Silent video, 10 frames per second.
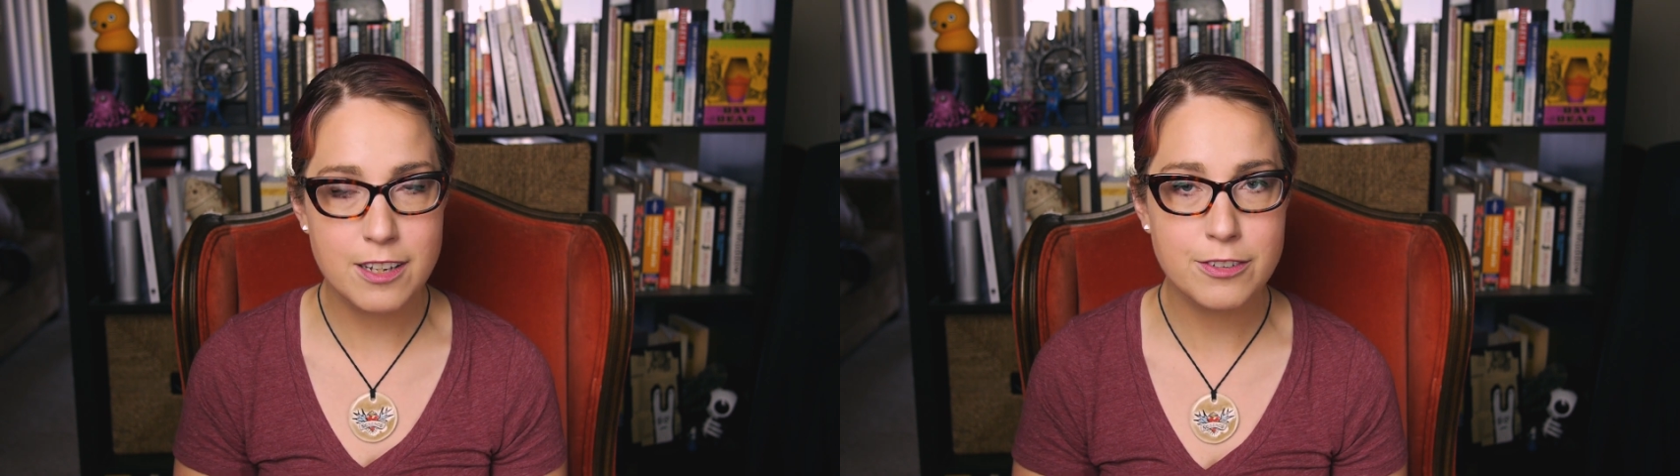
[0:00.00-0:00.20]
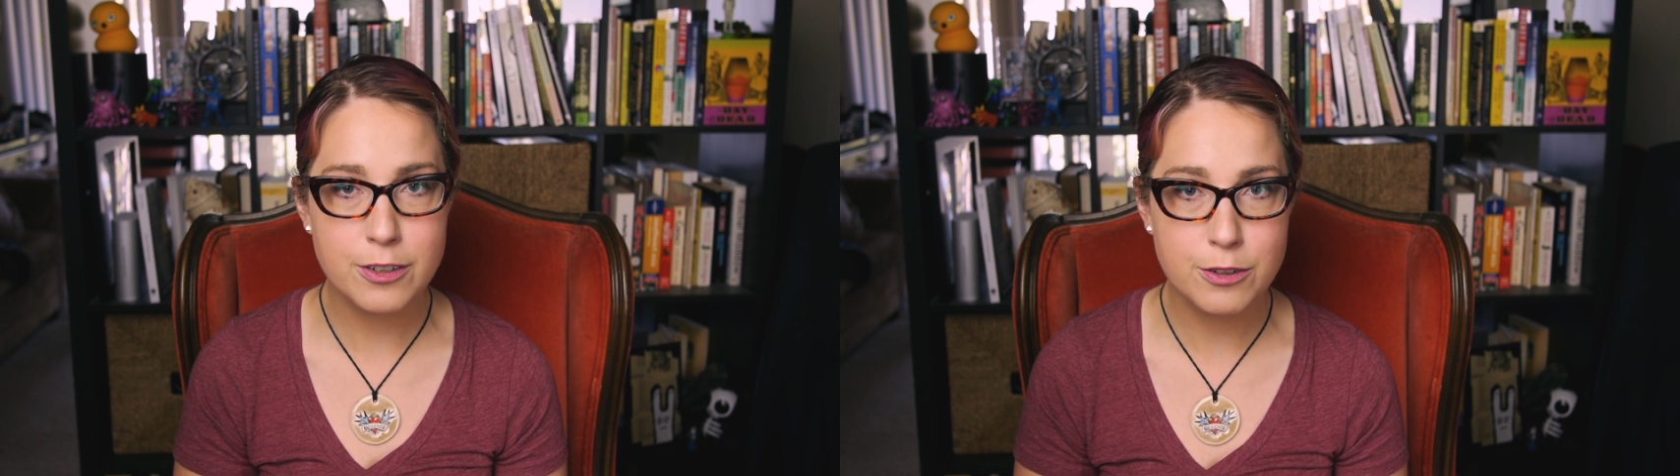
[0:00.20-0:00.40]

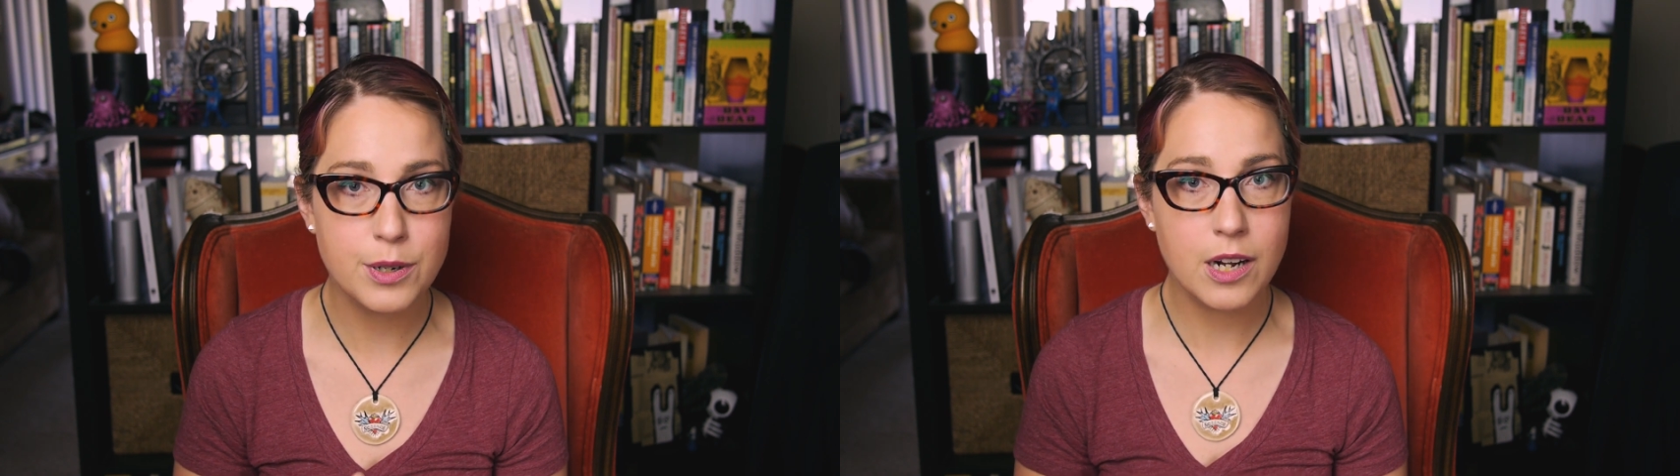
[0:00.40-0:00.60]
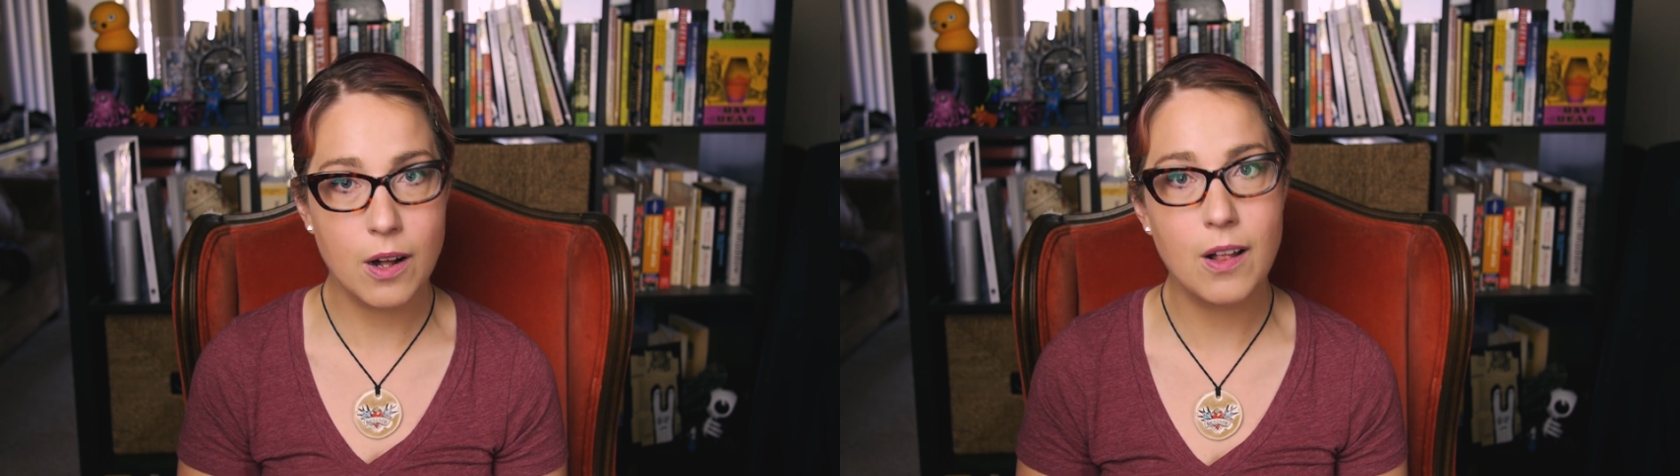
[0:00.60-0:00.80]
if you
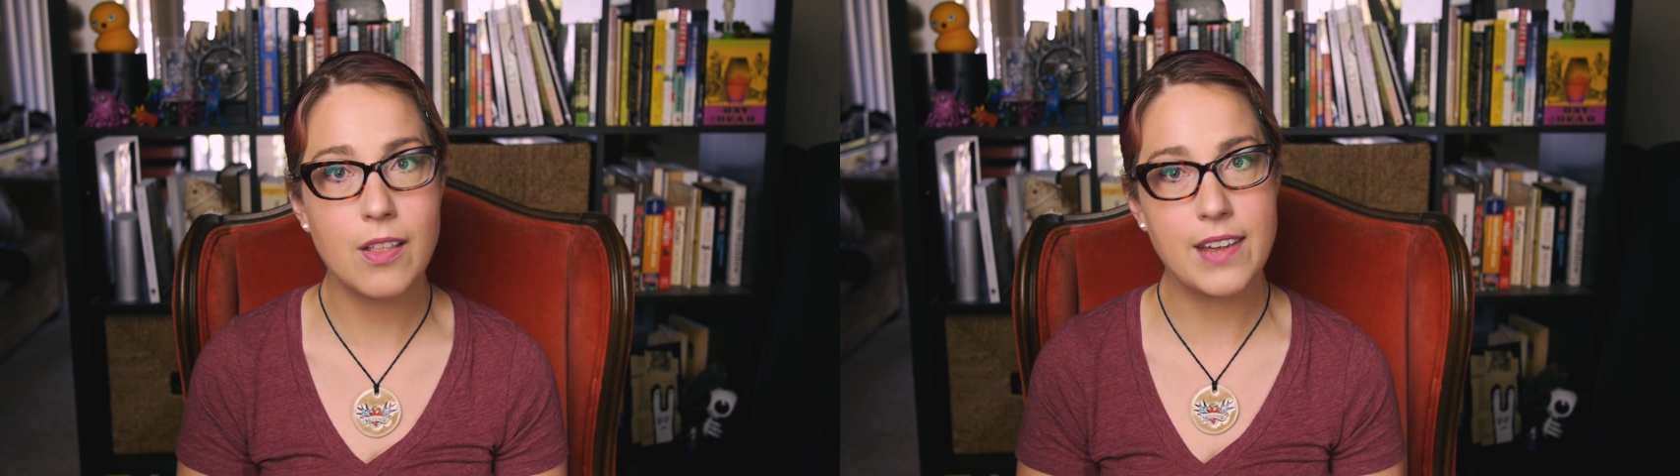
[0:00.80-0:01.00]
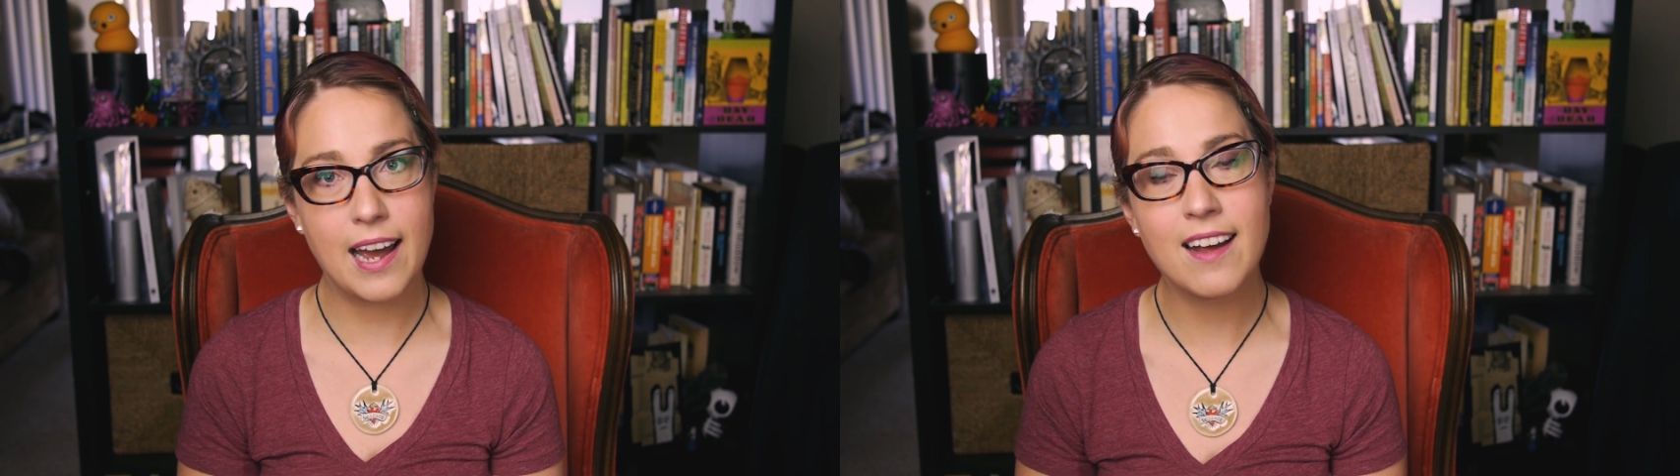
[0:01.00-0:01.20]
recall
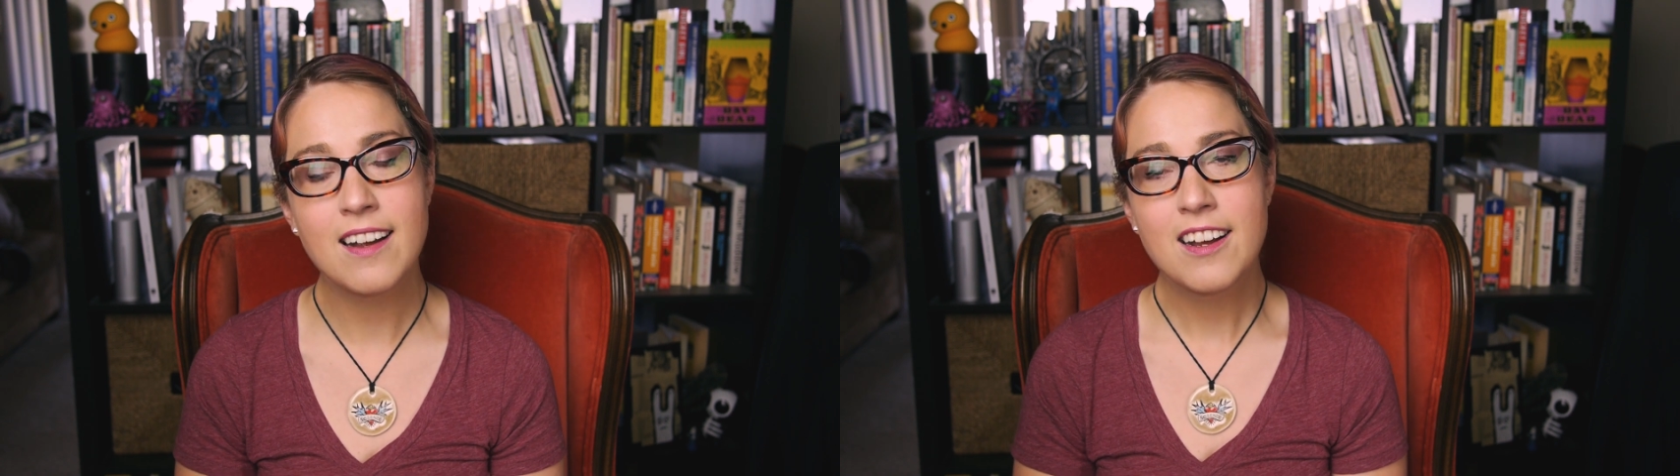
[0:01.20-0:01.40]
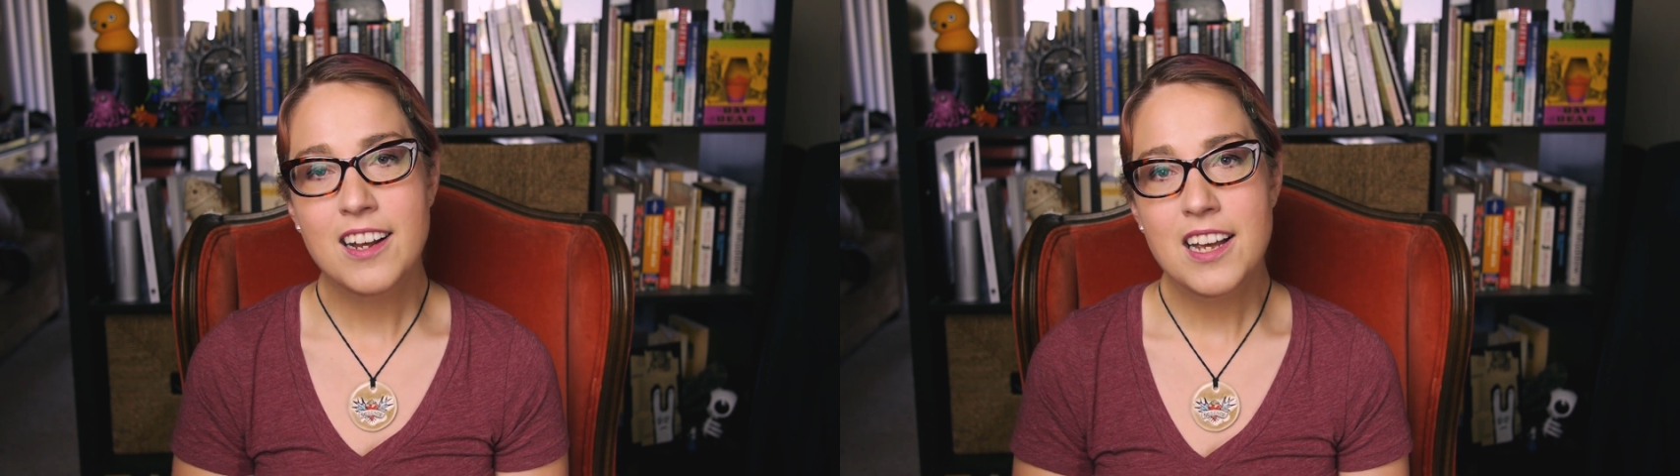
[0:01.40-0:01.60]
that.